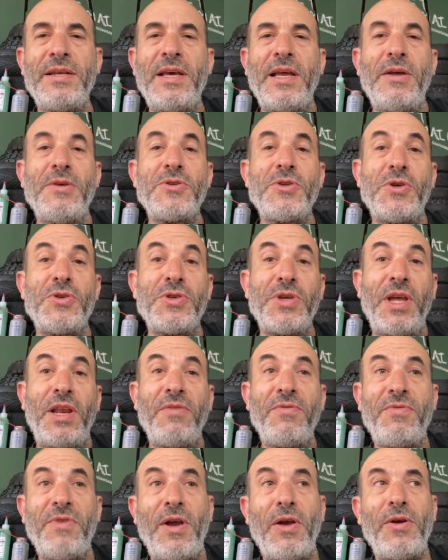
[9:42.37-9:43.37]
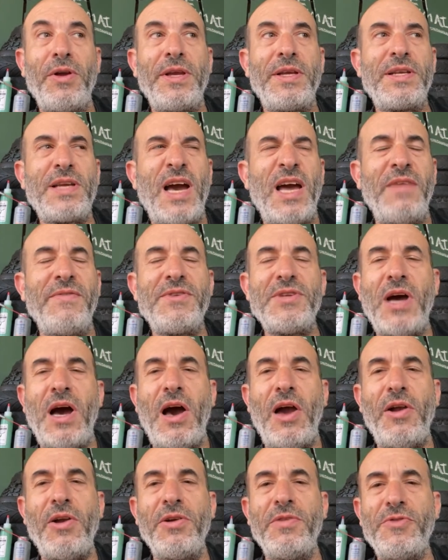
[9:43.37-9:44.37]
And I was also getting very kind of
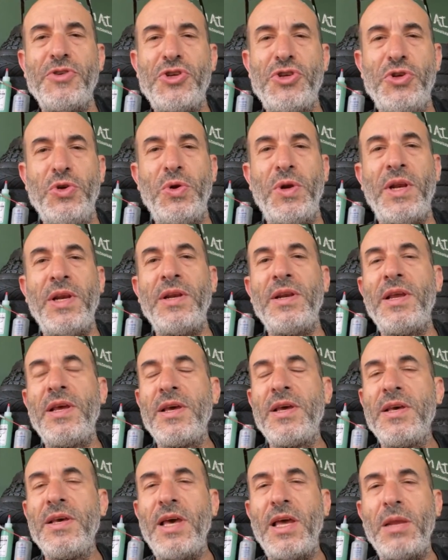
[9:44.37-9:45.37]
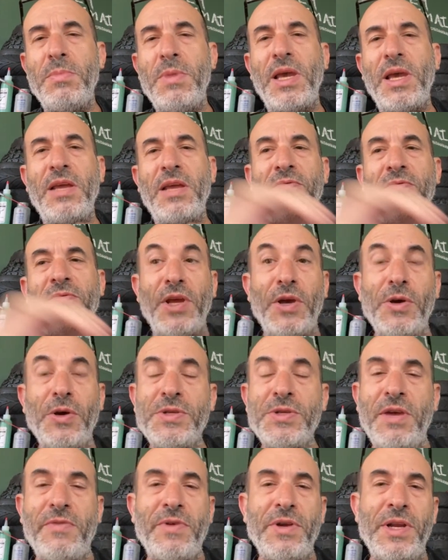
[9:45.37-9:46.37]
tired of shooting and making
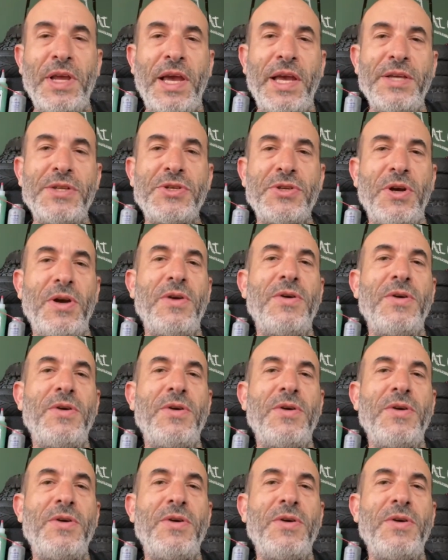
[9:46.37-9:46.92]
videos every day.